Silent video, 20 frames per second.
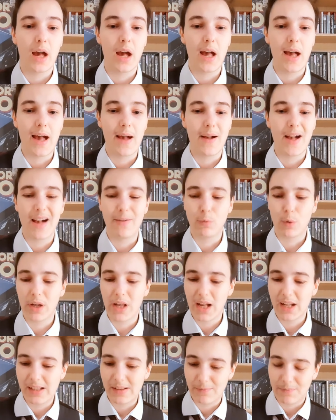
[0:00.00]
Uh, what
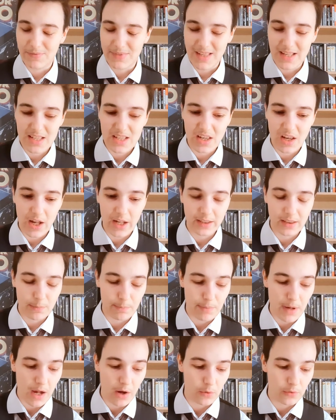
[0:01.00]
I disliked
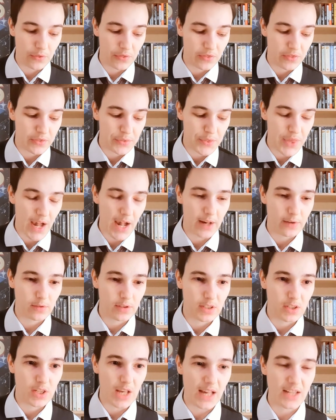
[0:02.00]
about
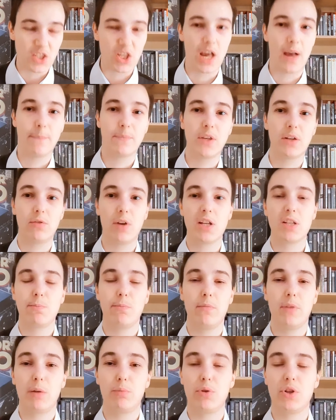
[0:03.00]
that attempt at
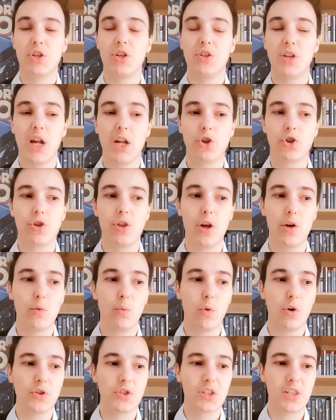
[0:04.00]
representation though
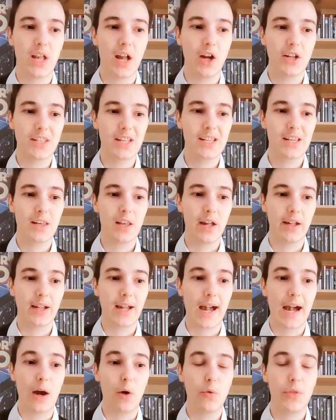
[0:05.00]
was that I didn't like
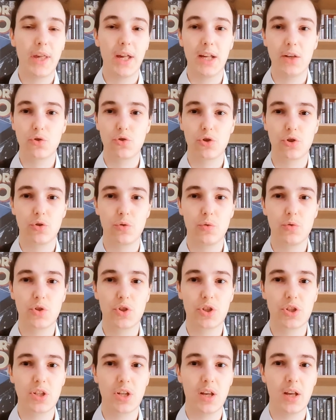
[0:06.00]
how they
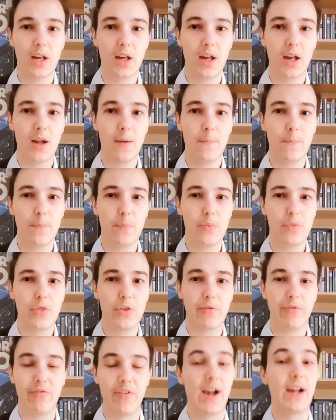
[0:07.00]
introduced um,
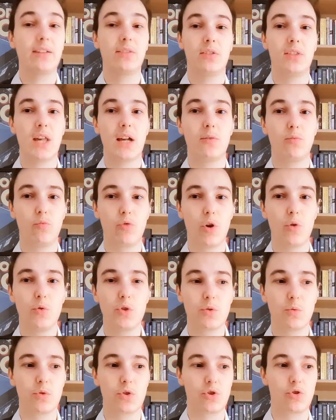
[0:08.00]
the fact that
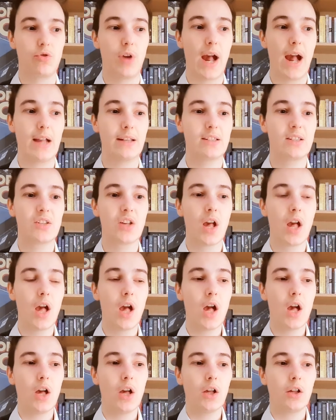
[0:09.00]
Rose was trans
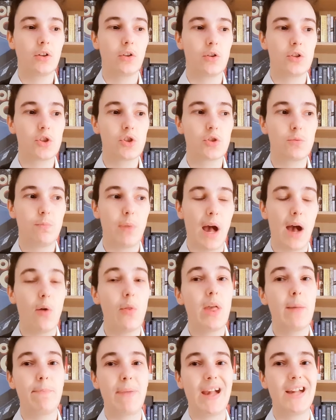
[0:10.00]
because how
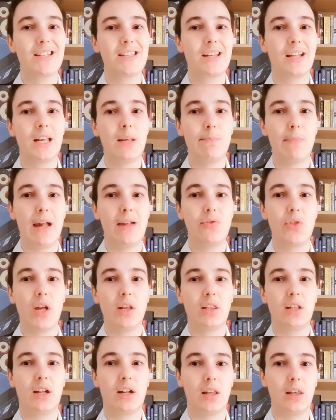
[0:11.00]
they basically made
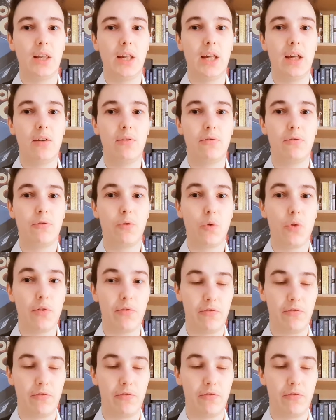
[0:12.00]
that clear for the